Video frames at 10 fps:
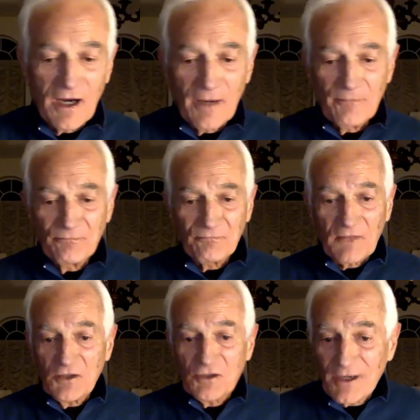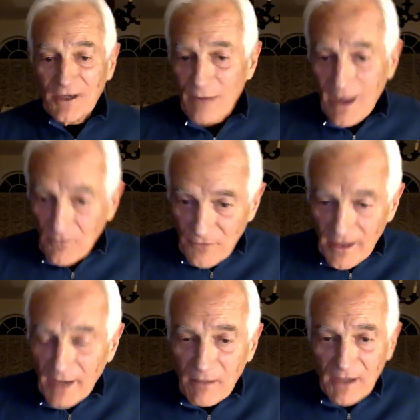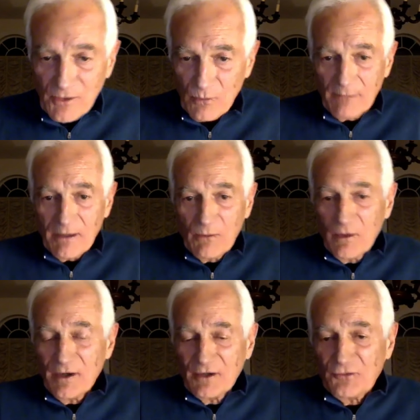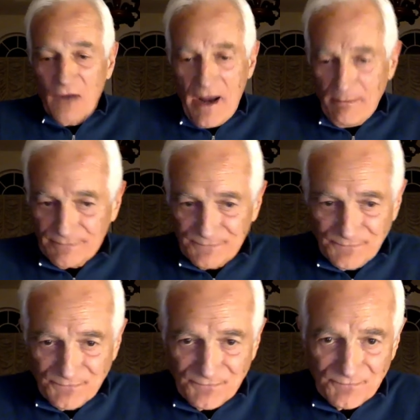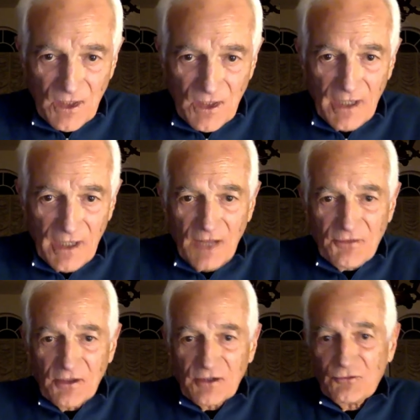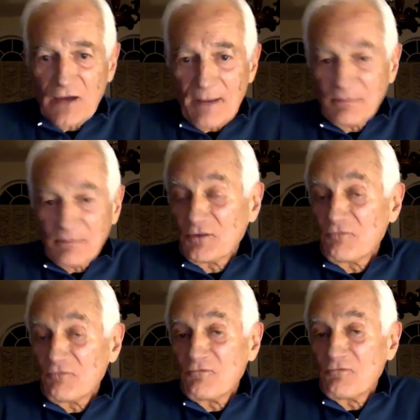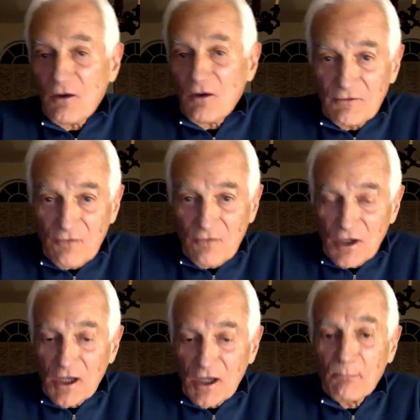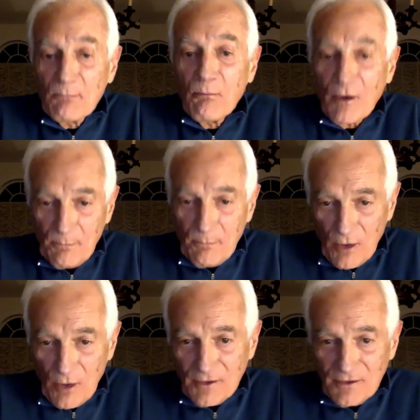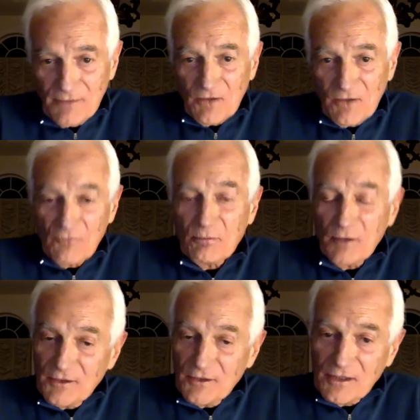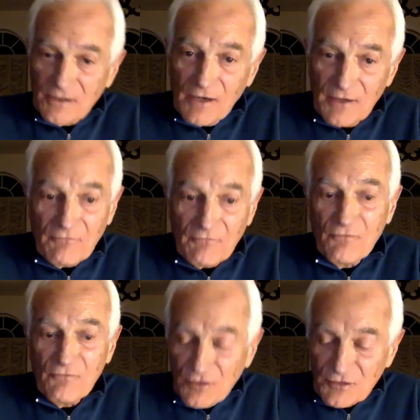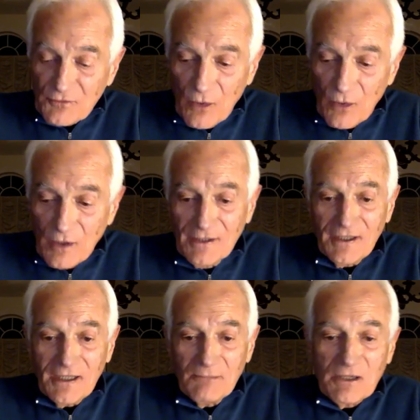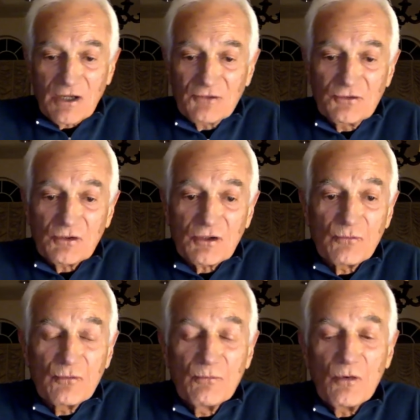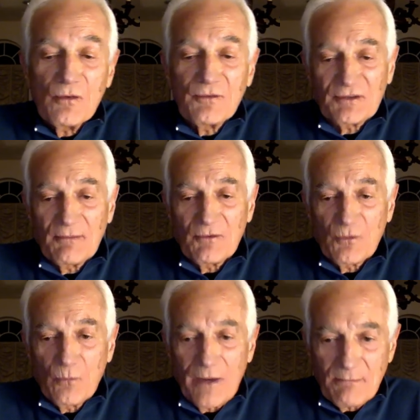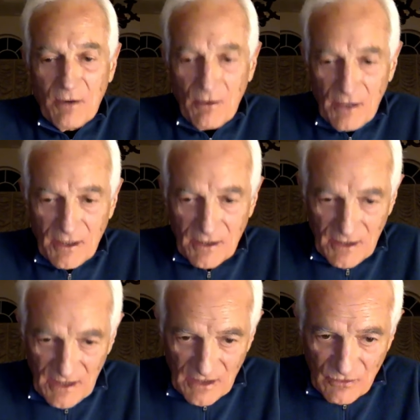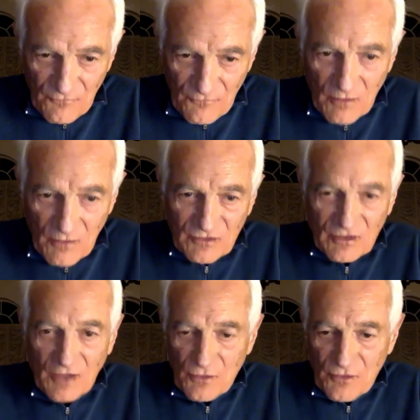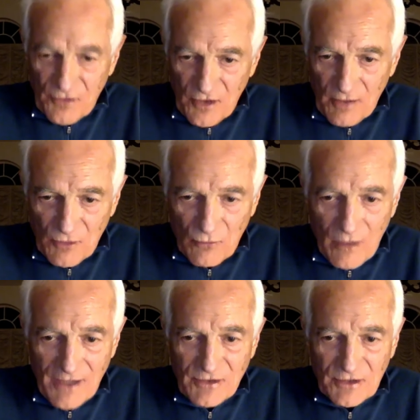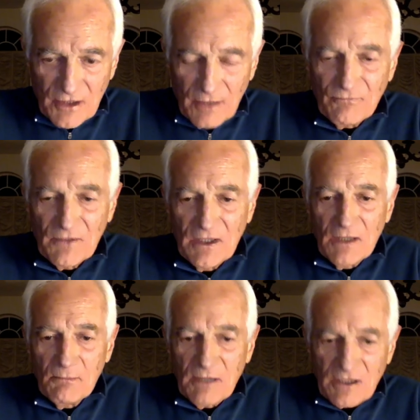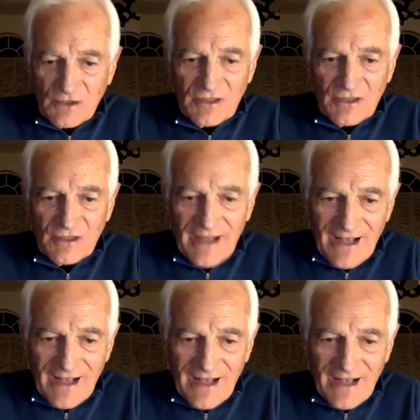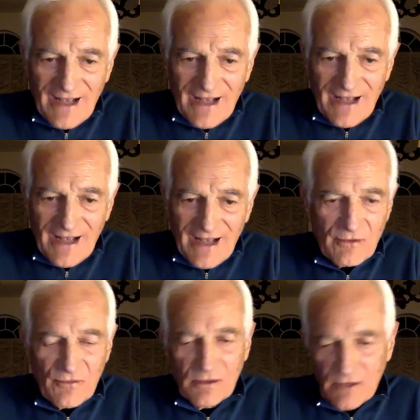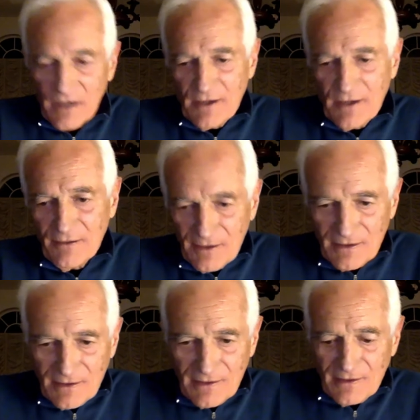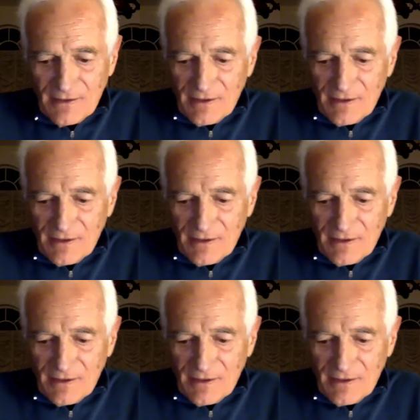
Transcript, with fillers: Um, you get around that, by the way, by wearing a strap. And I think a strap is a very, very important part of playing the clarinet. First of all, because you can remove some of the weight bearing interference on your thumb, your right thumb, because it has to hold the weight of the clarinet.